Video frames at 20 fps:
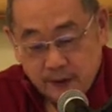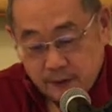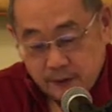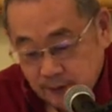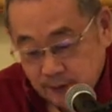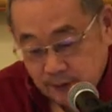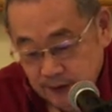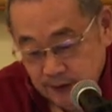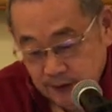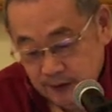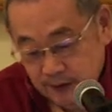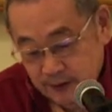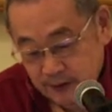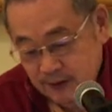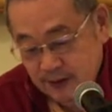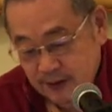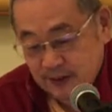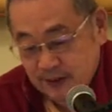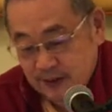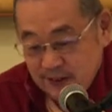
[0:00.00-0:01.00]

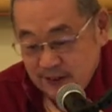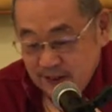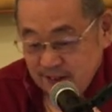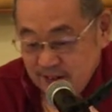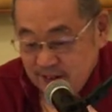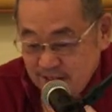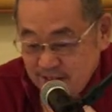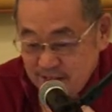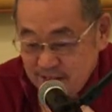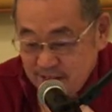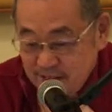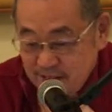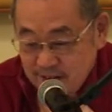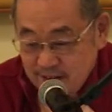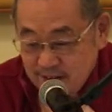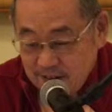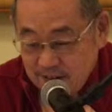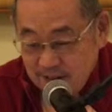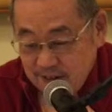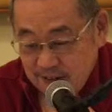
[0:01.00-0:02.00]
The
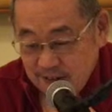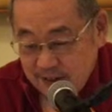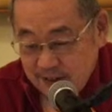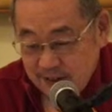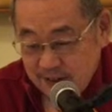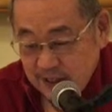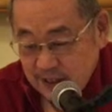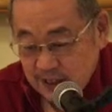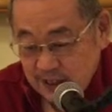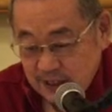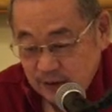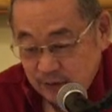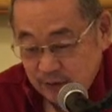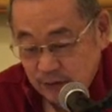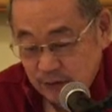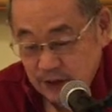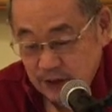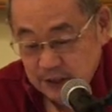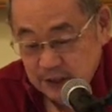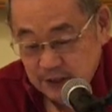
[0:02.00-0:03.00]
sense of
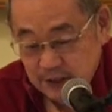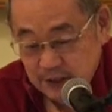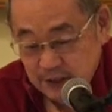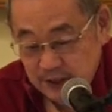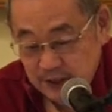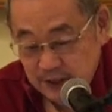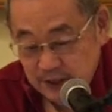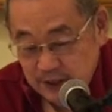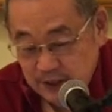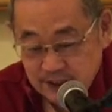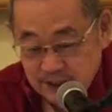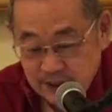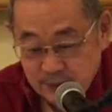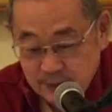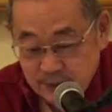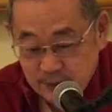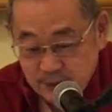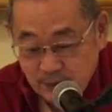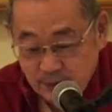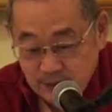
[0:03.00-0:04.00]
renunciation is more
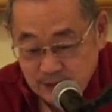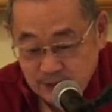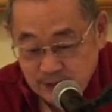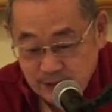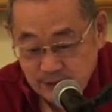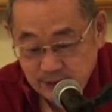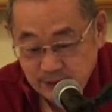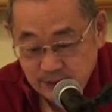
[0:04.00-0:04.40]
extreme.